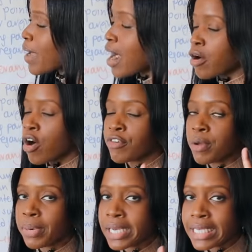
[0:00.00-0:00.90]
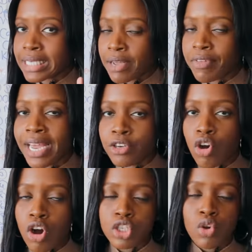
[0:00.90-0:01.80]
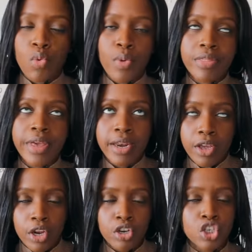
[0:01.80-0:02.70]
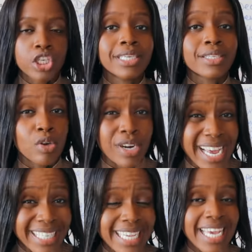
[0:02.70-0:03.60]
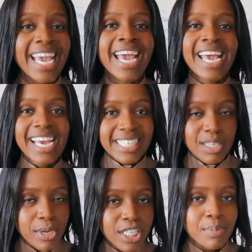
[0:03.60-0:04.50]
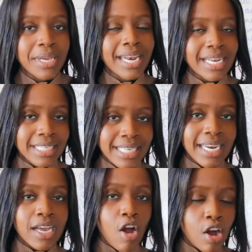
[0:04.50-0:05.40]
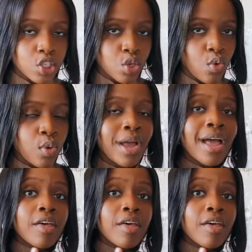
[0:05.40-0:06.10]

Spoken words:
paragraph, and please never end your article with in conclusion. It's not an essay. It's supposed to be an entertaining article.